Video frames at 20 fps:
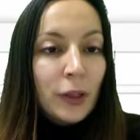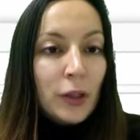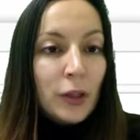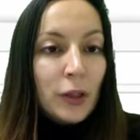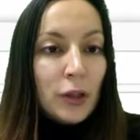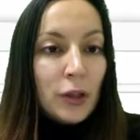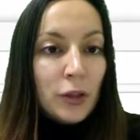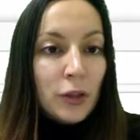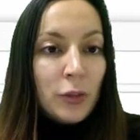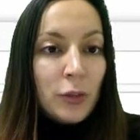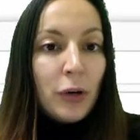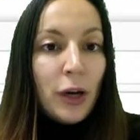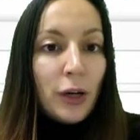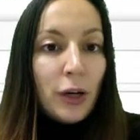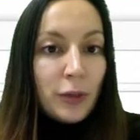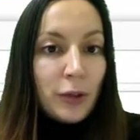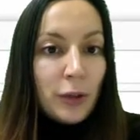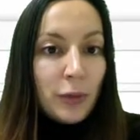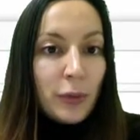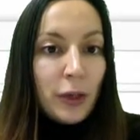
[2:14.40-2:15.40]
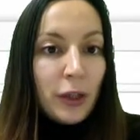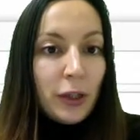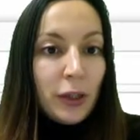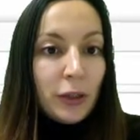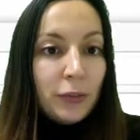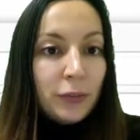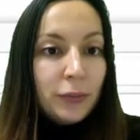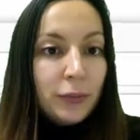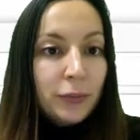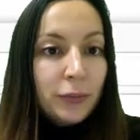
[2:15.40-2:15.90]
This shows the progress bar.
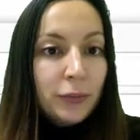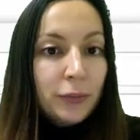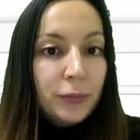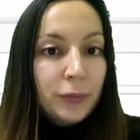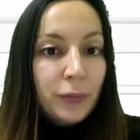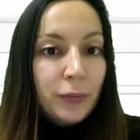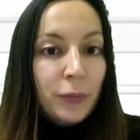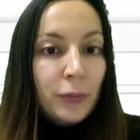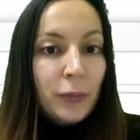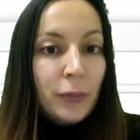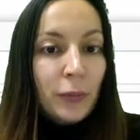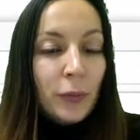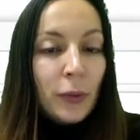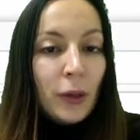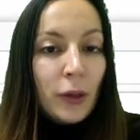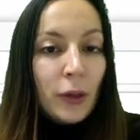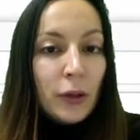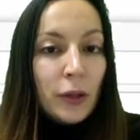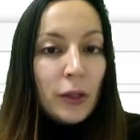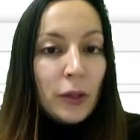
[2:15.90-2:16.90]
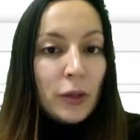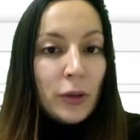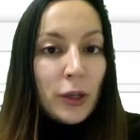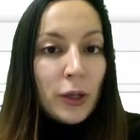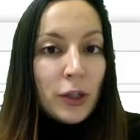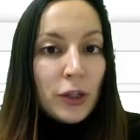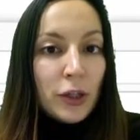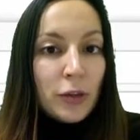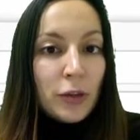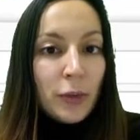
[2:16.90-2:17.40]
These
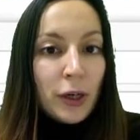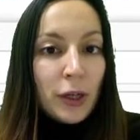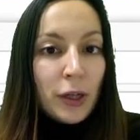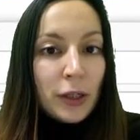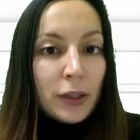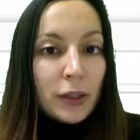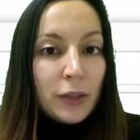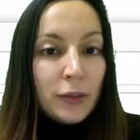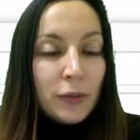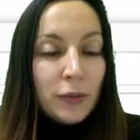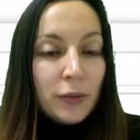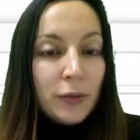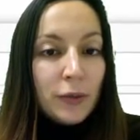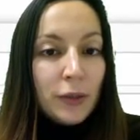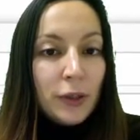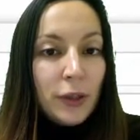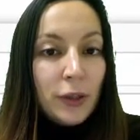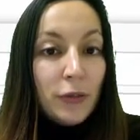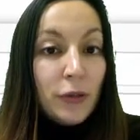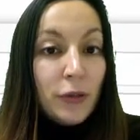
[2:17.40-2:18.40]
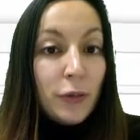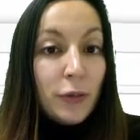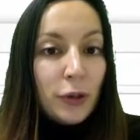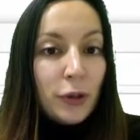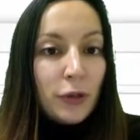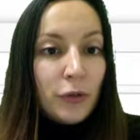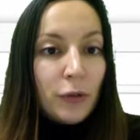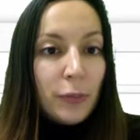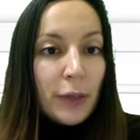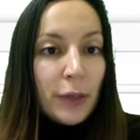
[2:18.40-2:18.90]
question marks give you
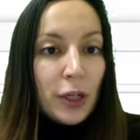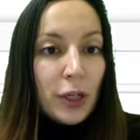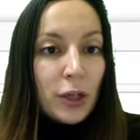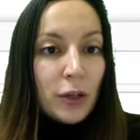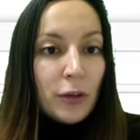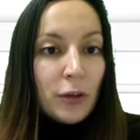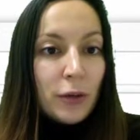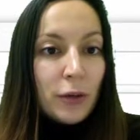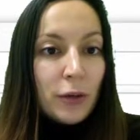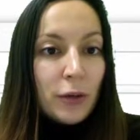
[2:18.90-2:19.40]
more information.